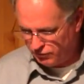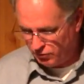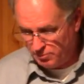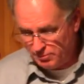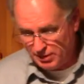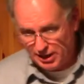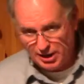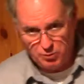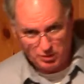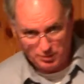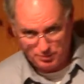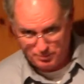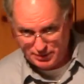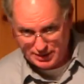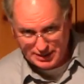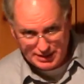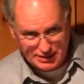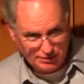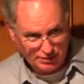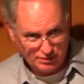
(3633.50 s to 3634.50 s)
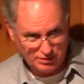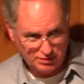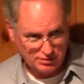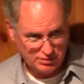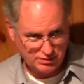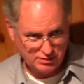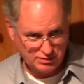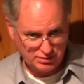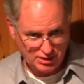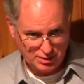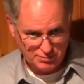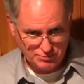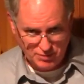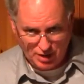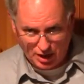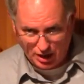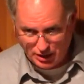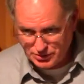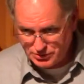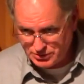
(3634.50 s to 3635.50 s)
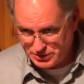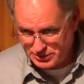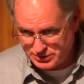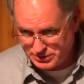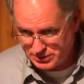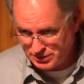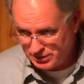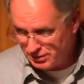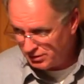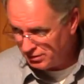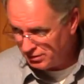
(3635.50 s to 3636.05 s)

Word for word: forbear with Peter, obnoxious